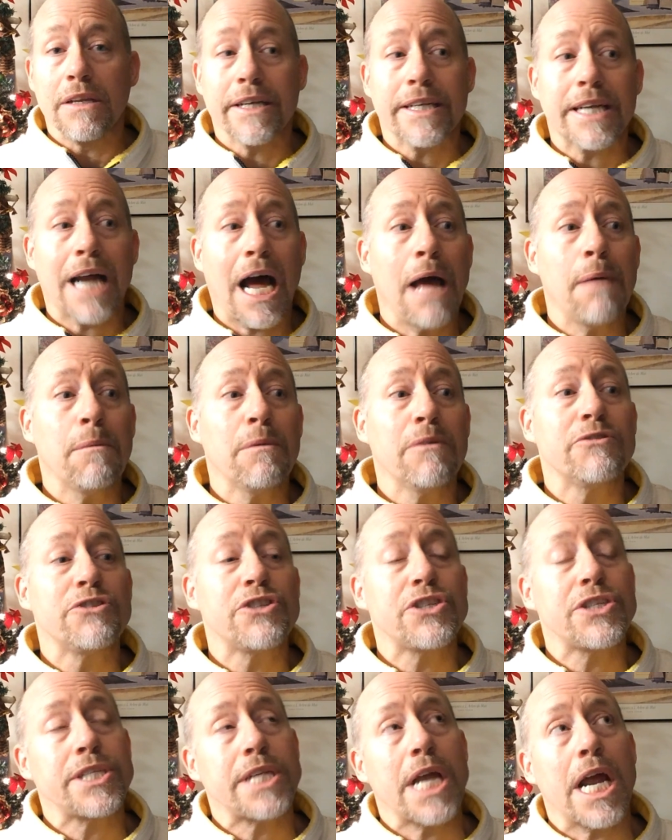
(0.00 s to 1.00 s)
the time of
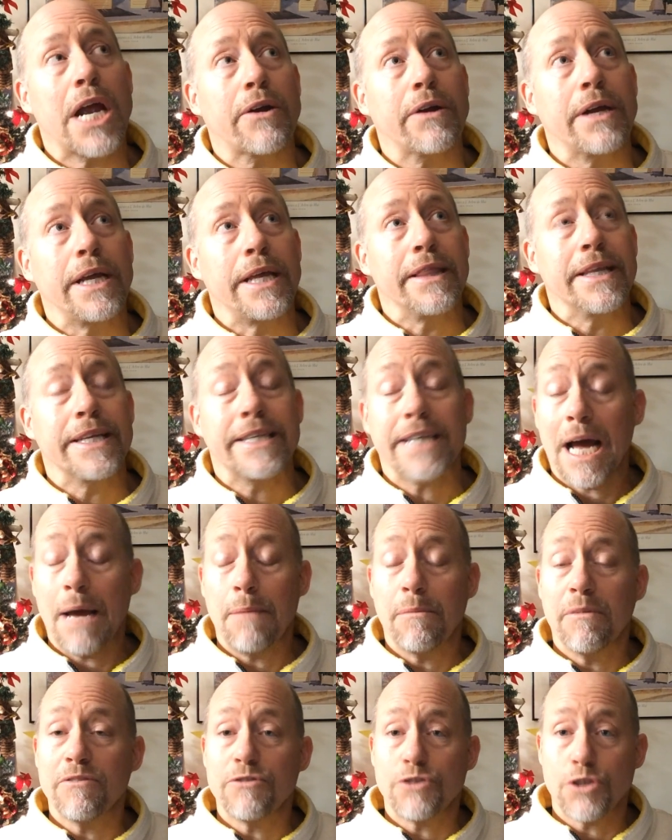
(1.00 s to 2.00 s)
sharing, the
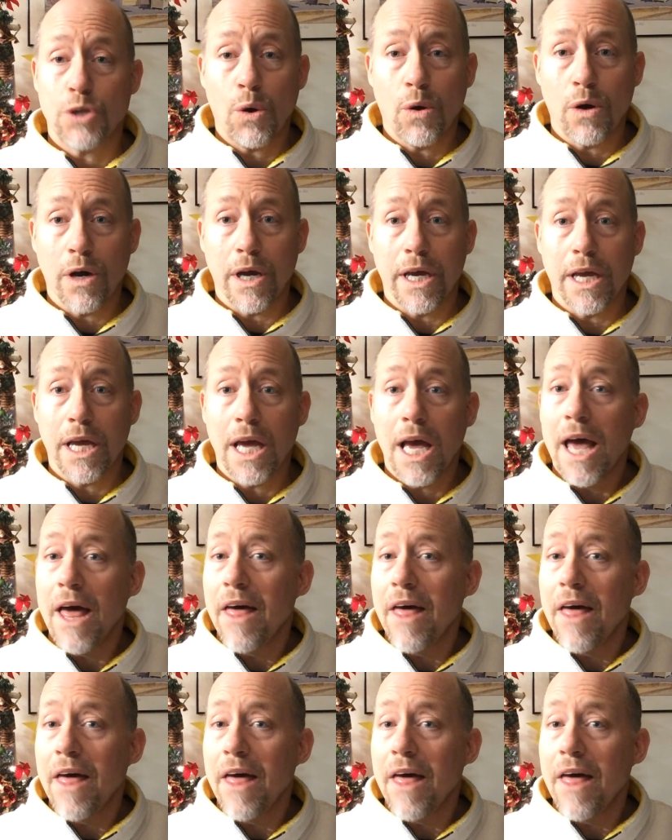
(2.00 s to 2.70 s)
time of joy,